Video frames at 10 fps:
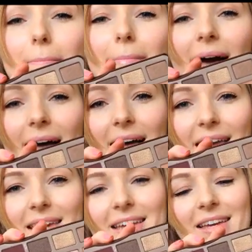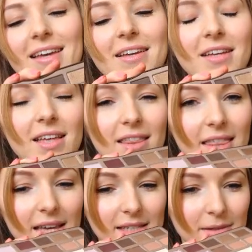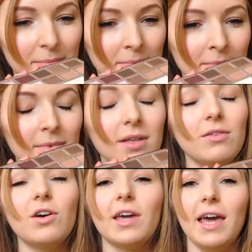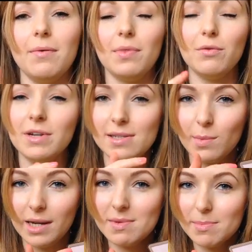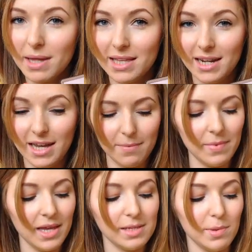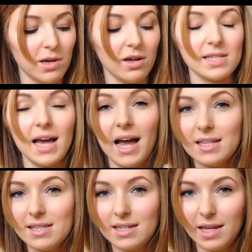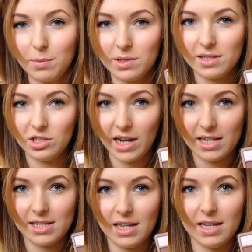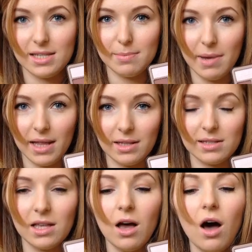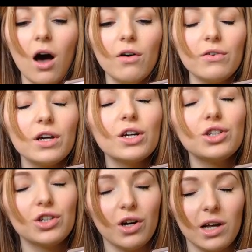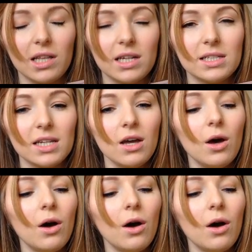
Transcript: my, this. Okay, the reason why I'm smelling it is because, as the name would suggest, it smells of chocolate.